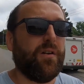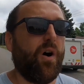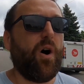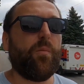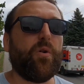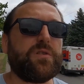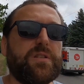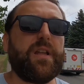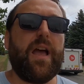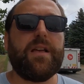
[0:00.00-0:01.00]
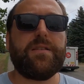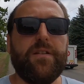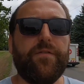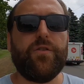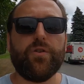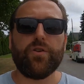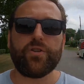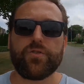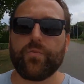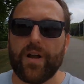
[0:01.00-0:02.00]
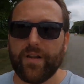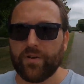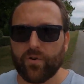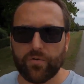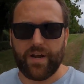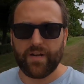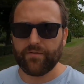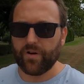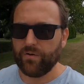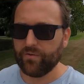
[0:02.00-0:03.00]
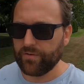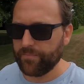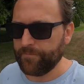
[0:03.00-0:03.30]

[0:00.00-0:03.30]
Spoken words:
almost as if you're just writing your own native code.